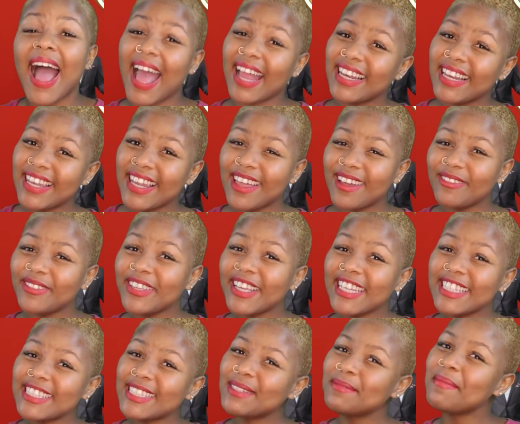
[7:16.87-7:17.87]
I love
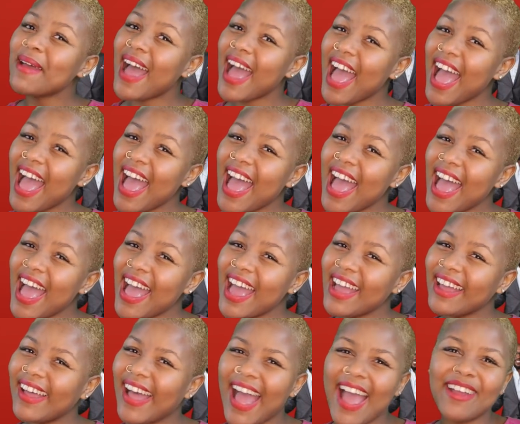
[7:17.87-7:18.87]
your smile.
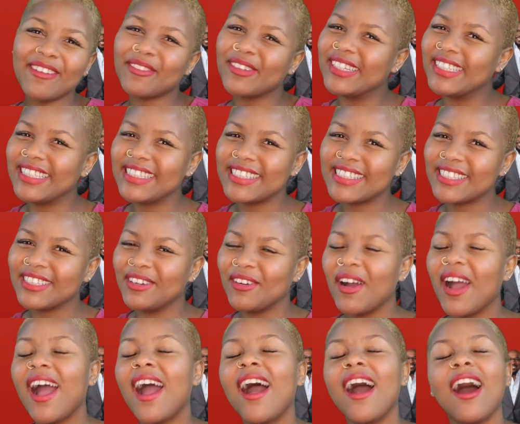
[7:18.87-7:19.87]
I really do.
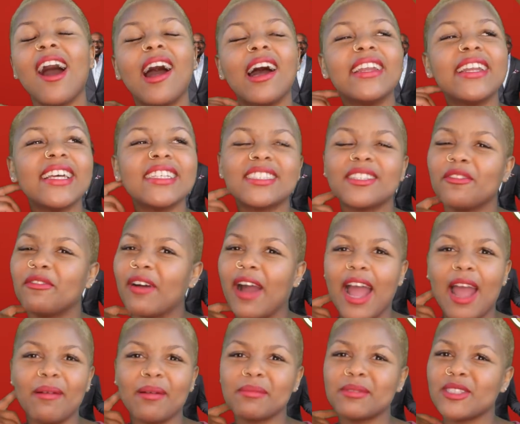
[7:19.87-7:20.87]
That's the
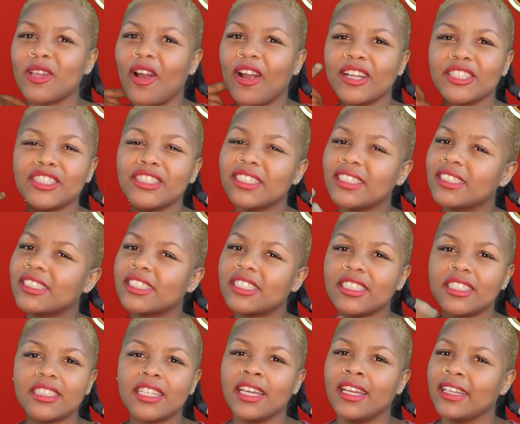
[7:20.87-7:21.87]
vibe. I'm sorry. She
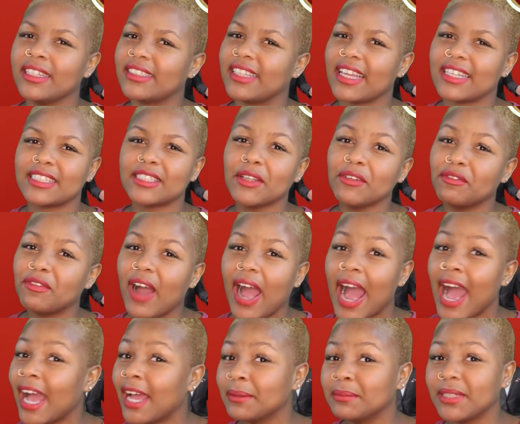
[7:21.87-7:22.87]
that's the
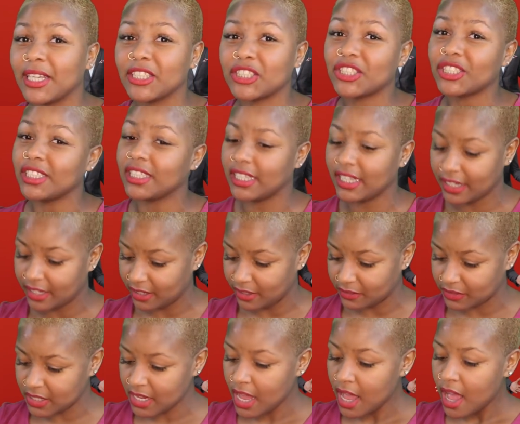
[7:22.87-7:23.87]
vibe that she
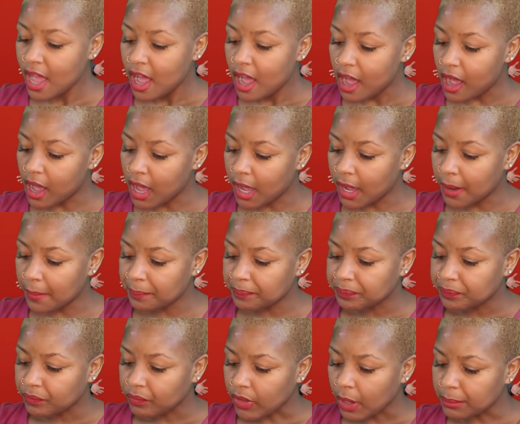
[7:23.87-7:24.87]
gives.
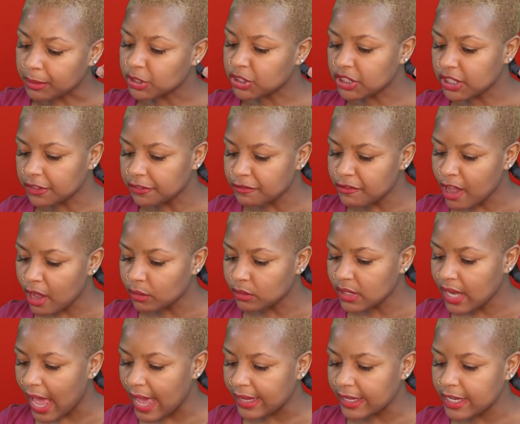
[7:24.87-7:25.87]
But she
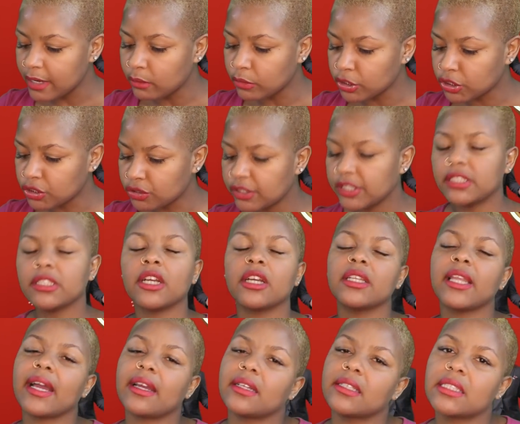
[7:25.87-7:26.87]
felt like he was treating
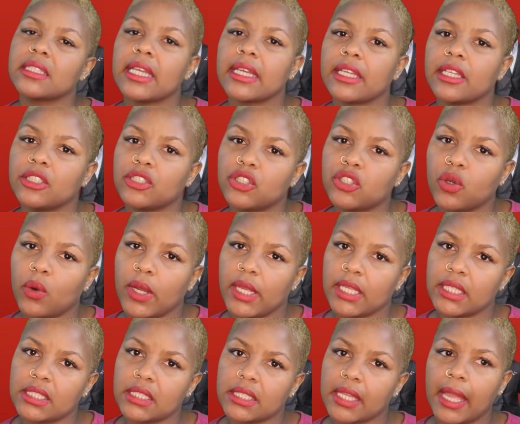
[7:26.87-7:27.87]
her like a second
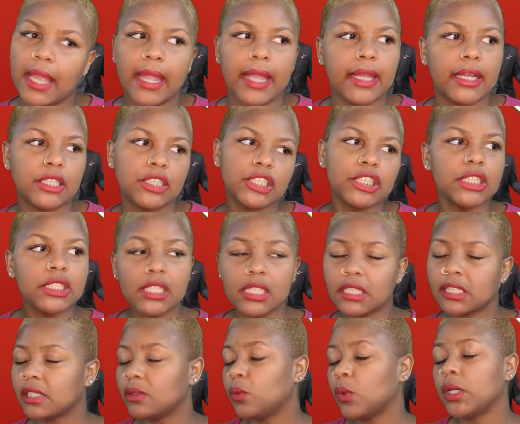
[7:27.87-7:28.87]
choice. And she
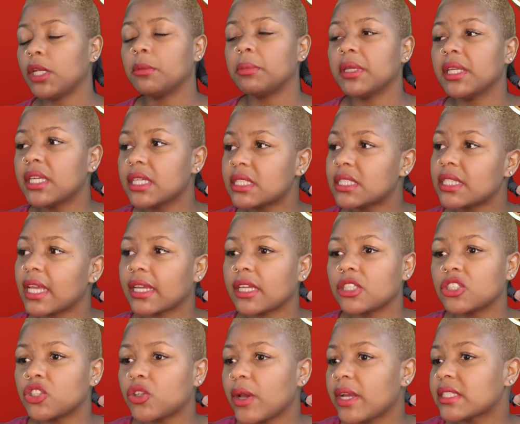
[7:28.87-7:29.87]
just didn't want to be his
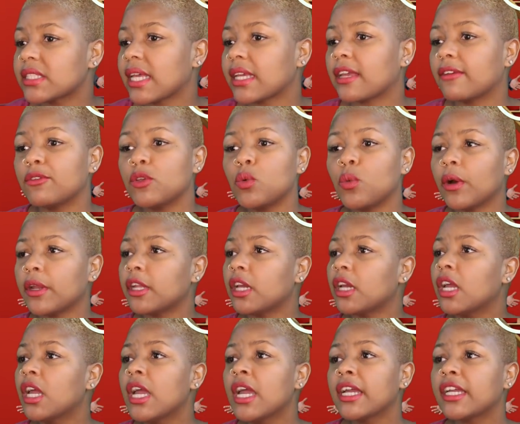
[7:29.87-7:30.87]
second choice. Like, if you want
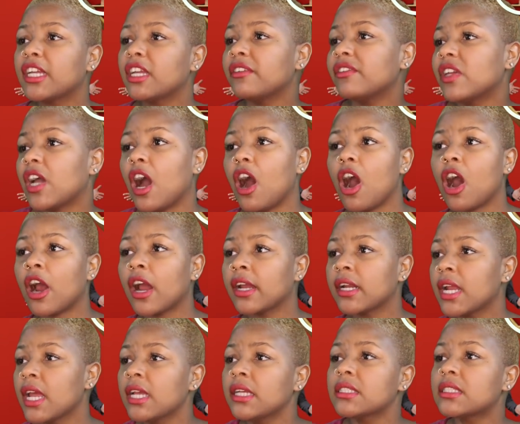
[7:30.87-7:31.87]
to give your
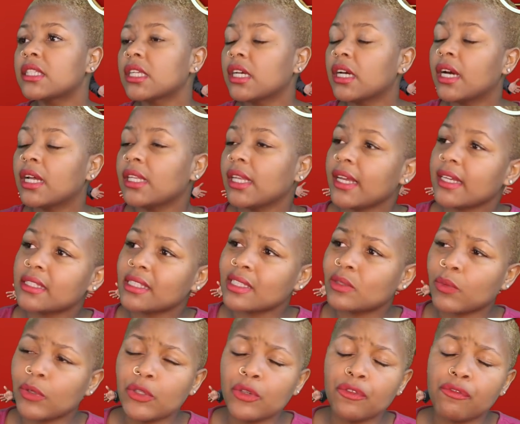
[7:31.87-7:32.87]
heart to
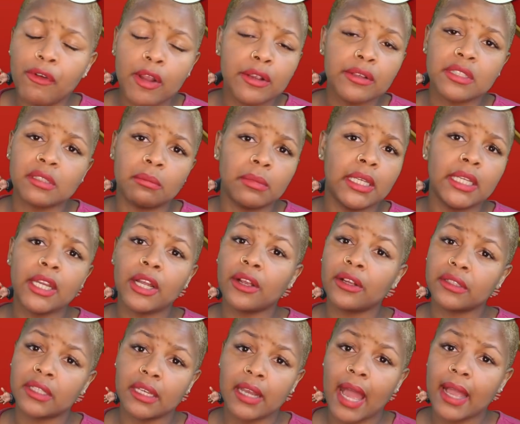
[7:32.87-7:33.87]
Alexis when you first meet
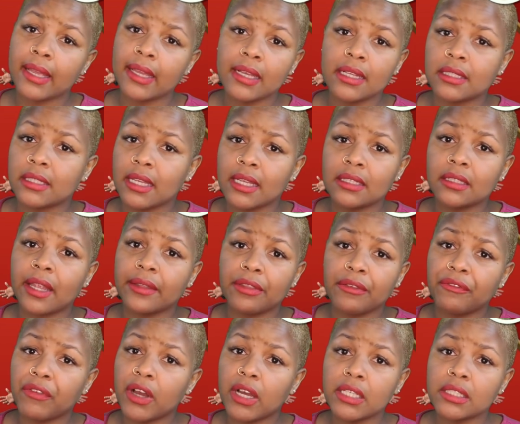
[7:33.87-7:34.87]
her, then I guess there's
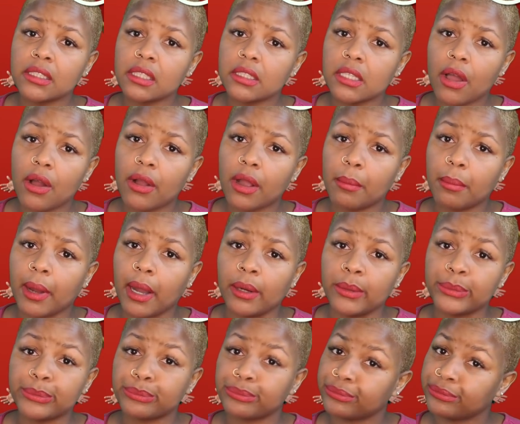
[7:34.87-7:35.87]
nothing for us to talk
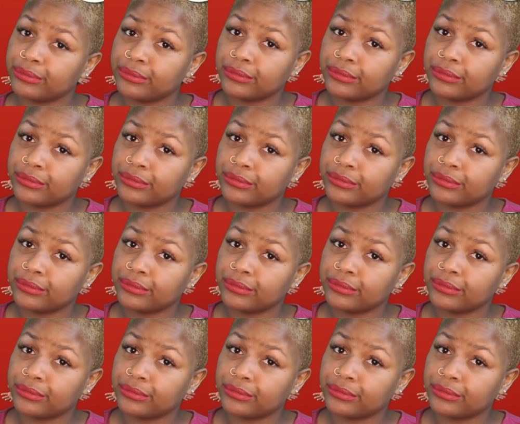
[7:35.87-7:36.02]
about.